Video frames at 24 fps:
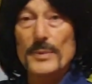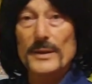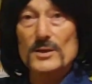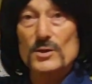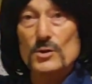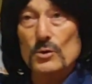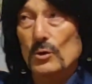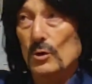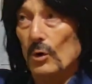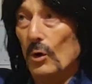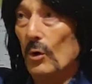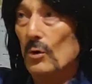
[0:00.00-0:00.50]

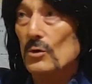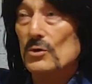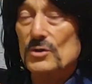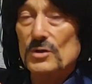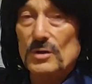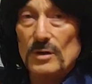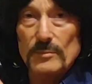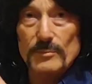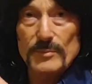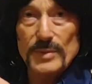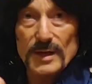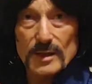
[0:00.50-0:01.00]
pezzo
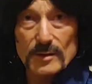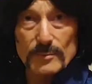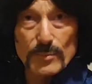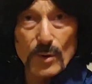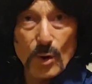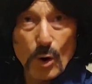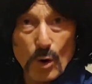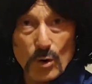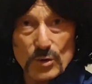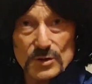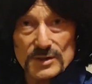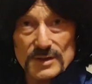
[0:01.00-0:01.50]
grosso, big
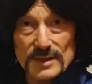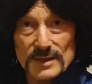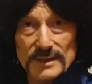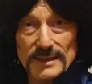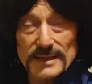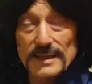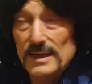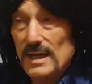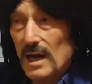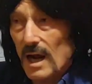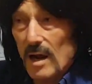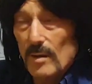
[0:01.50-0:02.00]
boss in
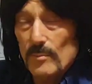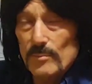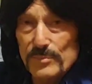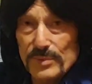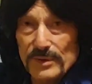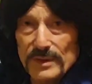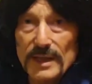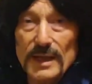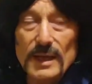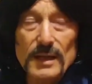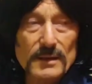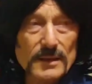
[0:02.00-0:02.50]
the
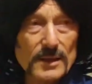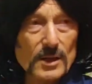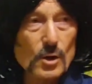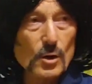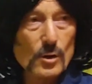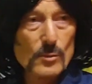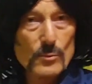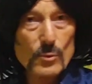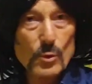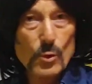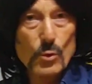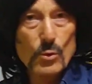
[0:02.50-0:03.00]
company, in the
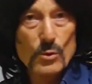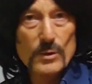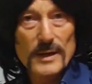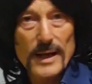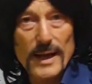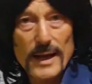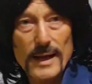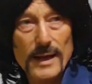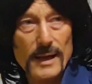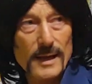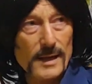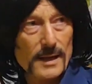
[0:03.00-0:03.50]
comune,
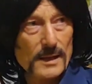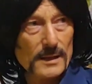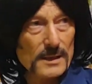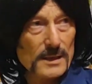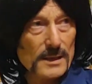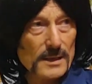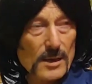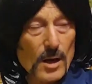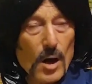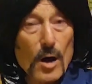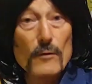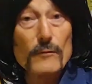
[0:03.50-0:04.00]
in
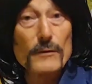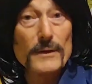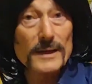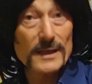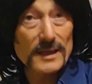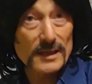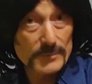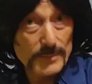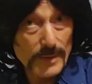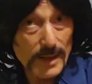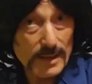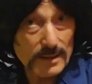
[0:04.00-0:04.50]
the
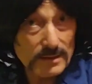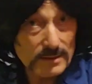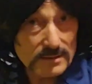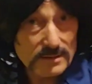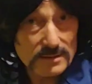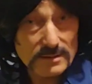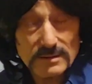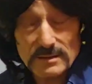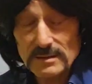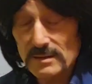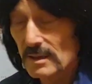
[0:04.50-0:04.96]
government,